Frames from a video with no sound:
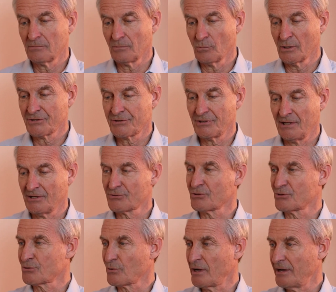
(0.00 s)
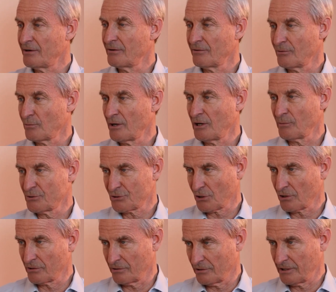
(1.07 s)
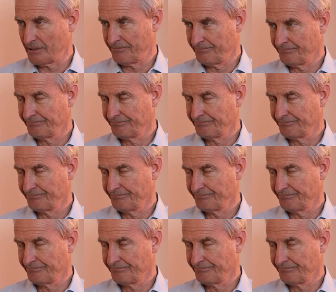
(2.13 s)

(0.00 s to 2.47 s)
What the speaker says: what's the interest rate or the rate of return on it?